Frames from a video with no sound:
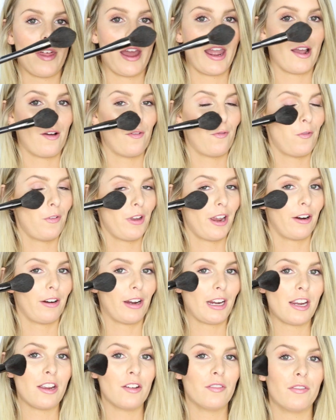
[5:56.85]
They are
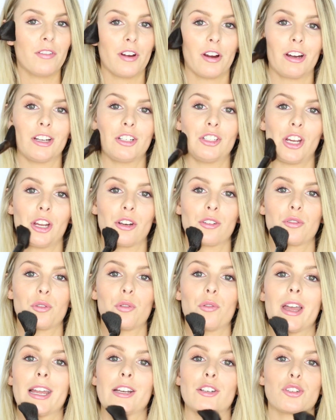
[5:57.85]
very, very
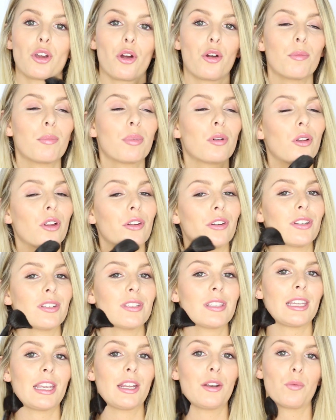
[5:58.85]
gentle. They don't pull on the
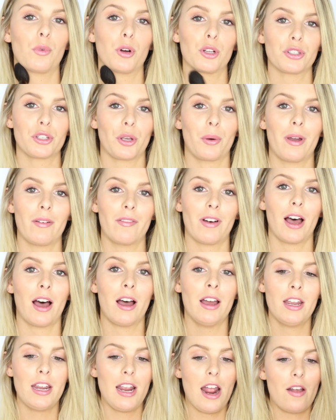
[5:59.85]
skin whatsoever.